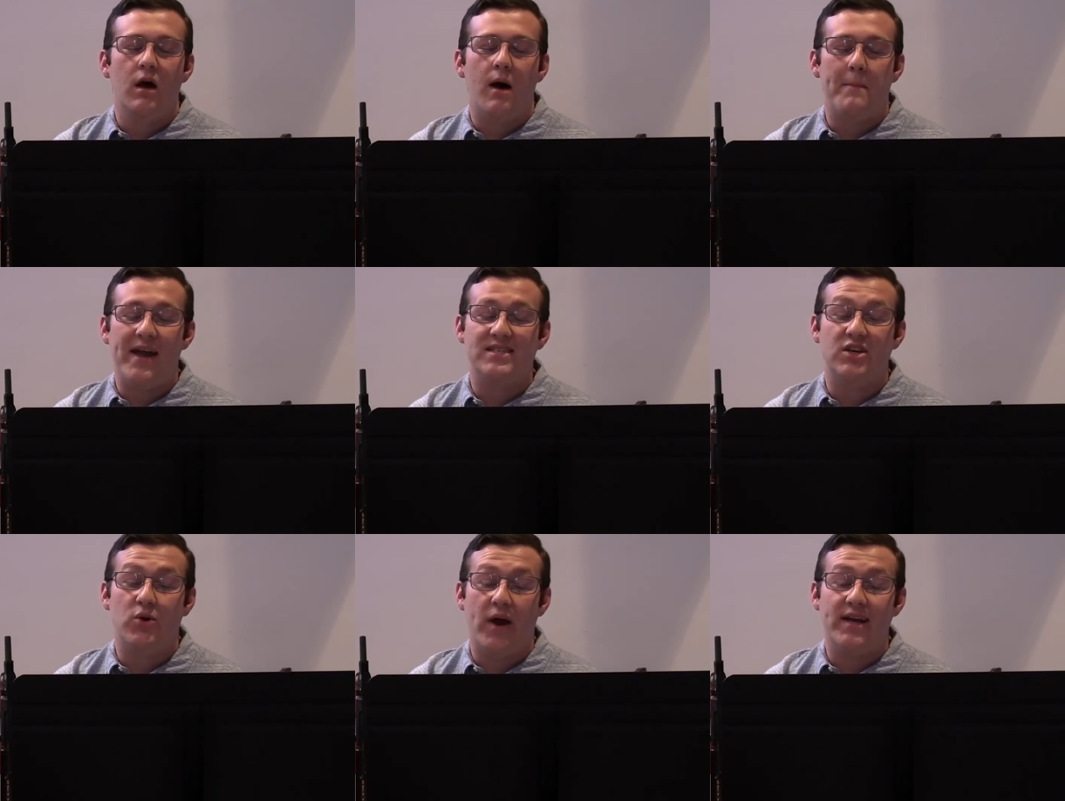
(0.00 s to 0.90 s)

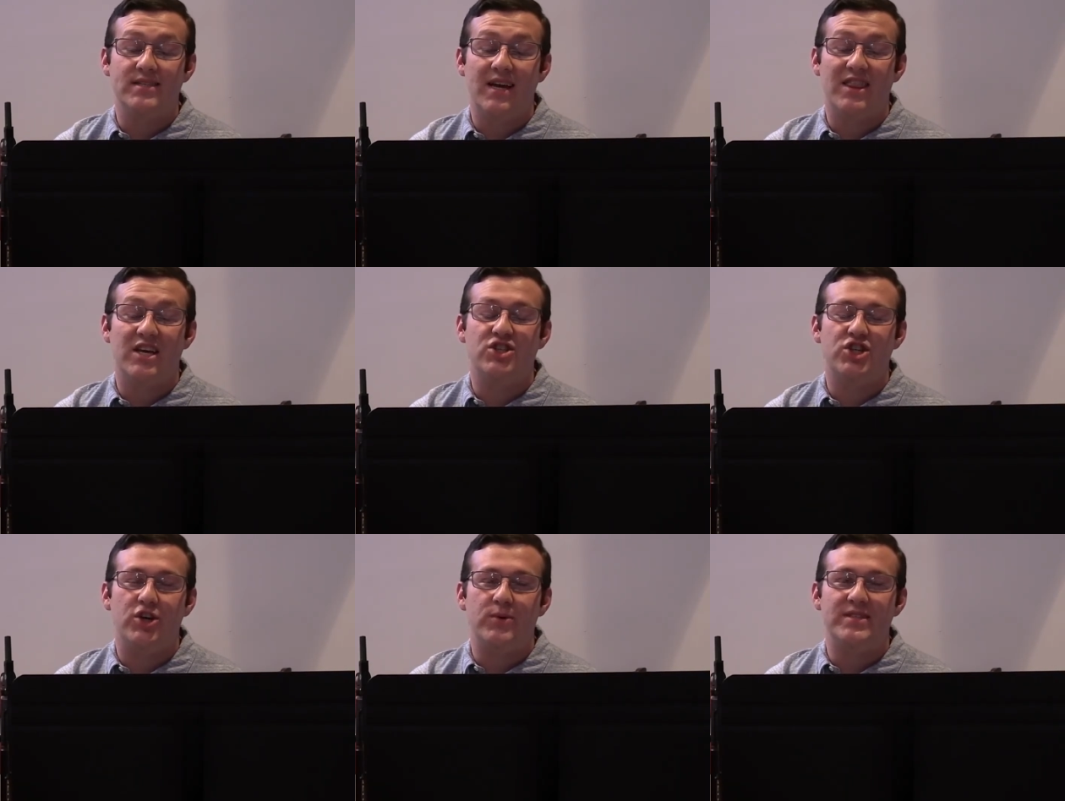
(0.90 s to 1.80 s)
Amazing Grace at the
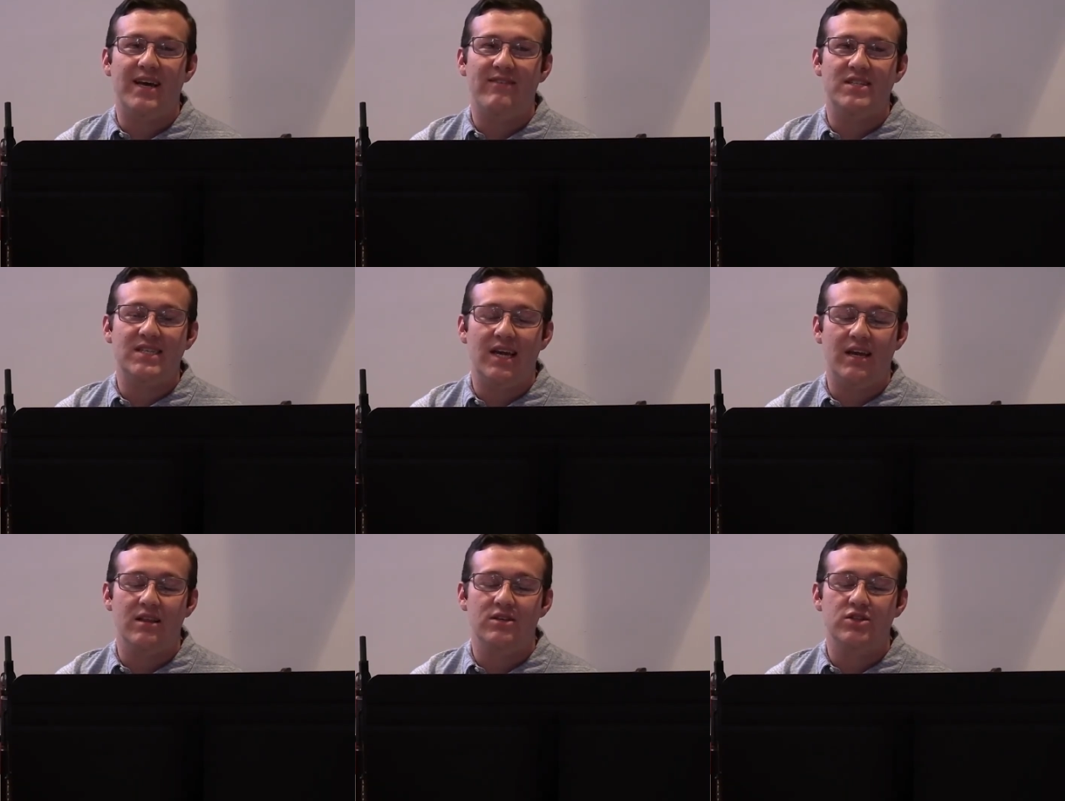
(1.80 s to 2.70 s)
June
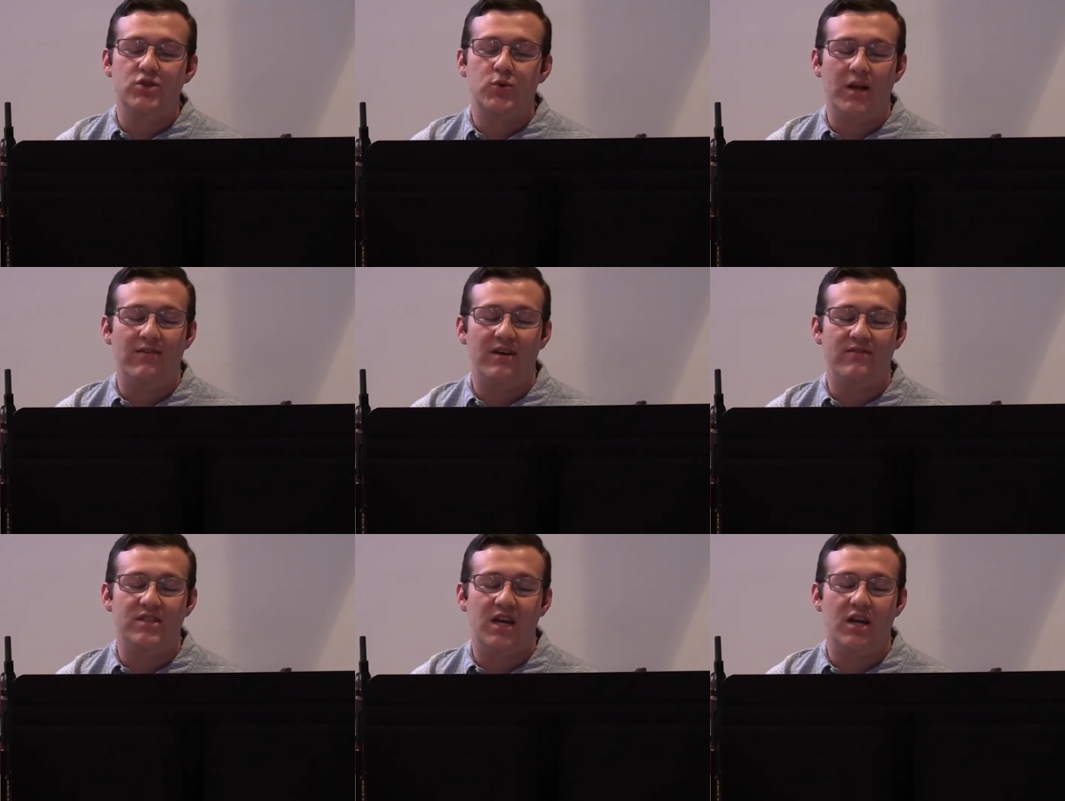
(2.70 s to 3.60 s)
17,
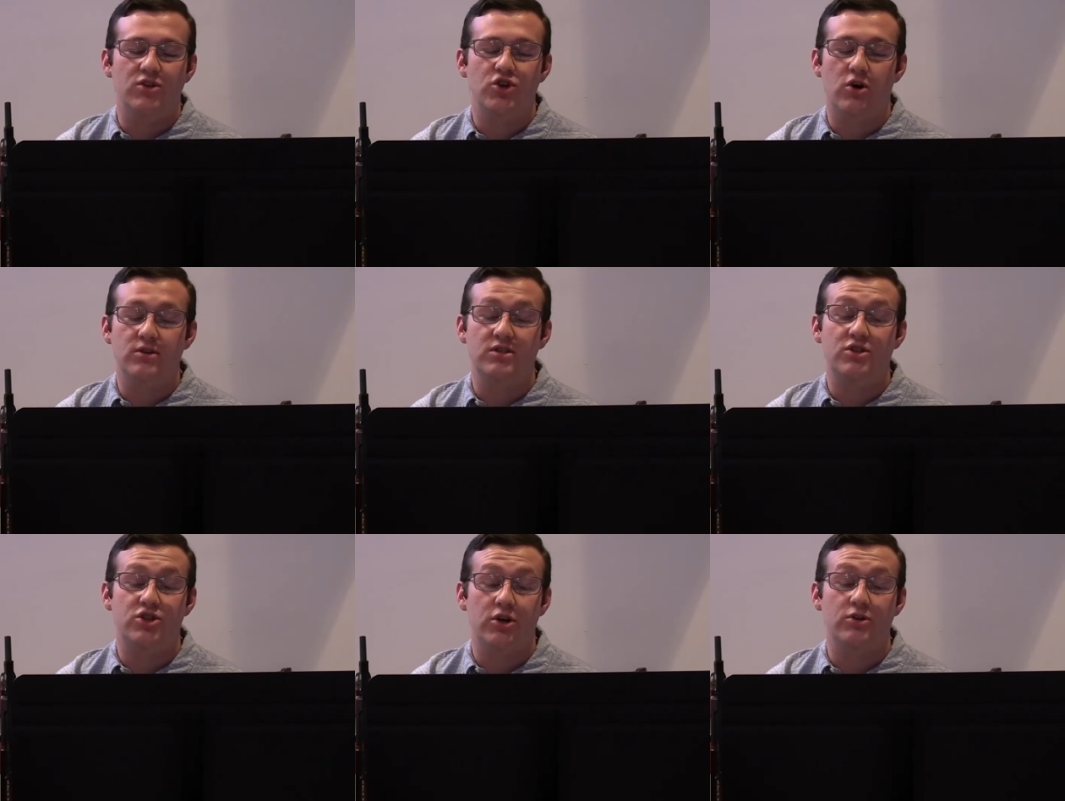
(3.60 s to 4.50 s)
2015
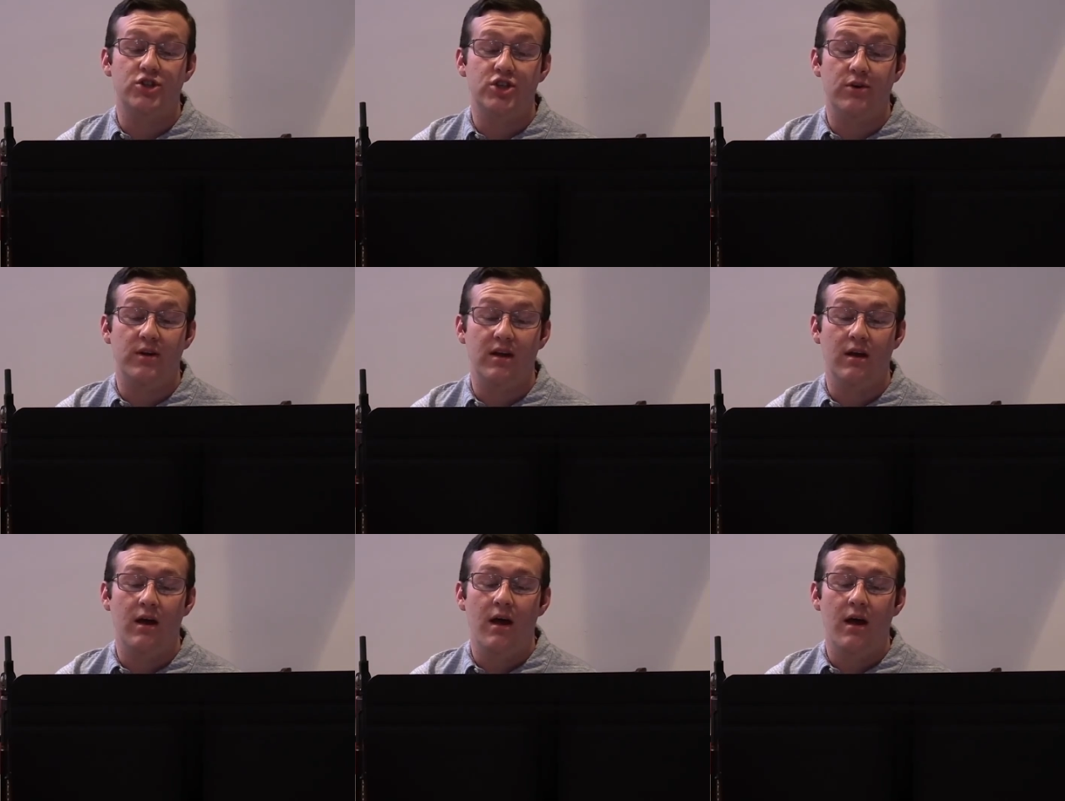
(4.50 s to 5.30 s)
Charleston church shooting,